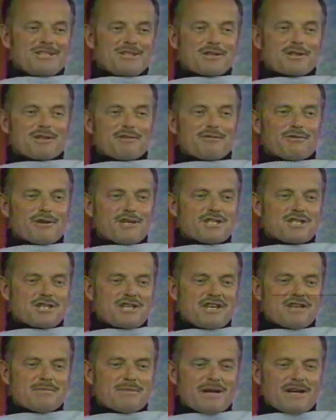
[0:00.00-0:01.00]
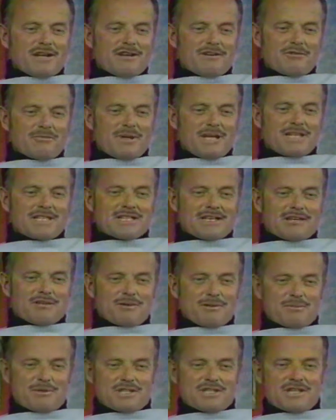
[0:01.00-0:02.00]
took the first team out of New
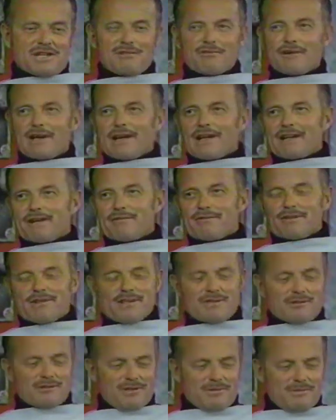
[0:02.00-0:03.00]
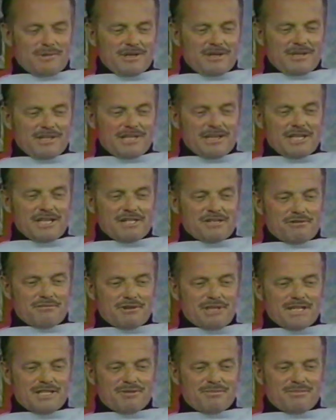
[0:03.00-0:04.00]
Mexico up to Sun Valley for the old American Legion
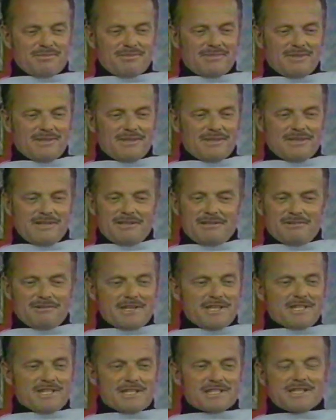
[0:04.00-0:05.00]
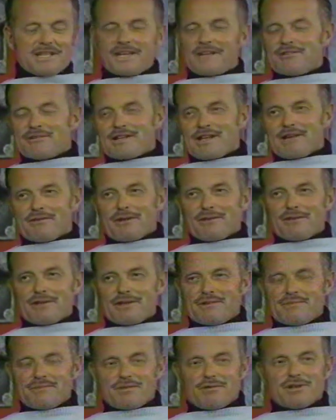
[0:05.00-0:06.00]
races. They used to have
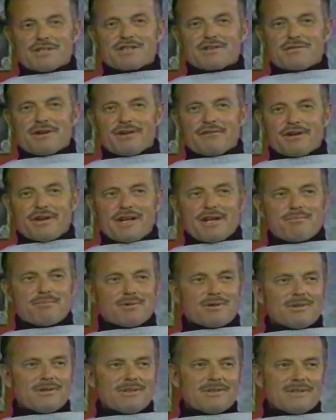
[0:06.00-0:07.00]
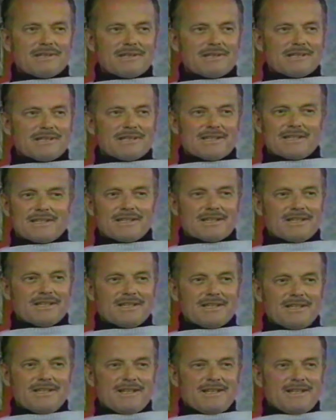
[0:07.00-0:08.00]
the first of every April. And
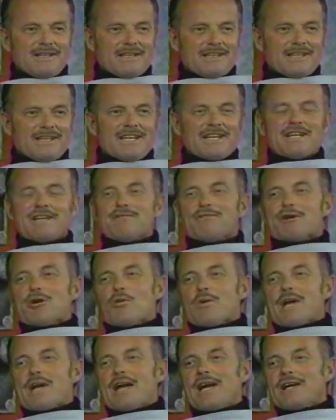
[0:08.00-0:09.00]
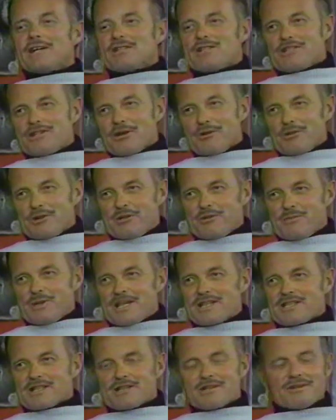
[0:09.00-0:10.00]
They didn't even know we had snow in New
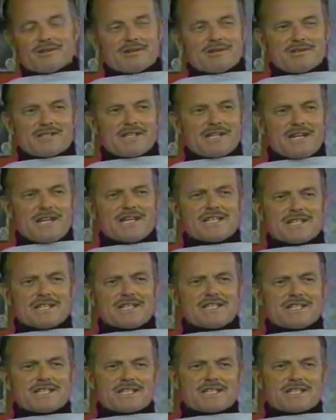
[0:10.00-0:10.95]
Mexico in those days, and this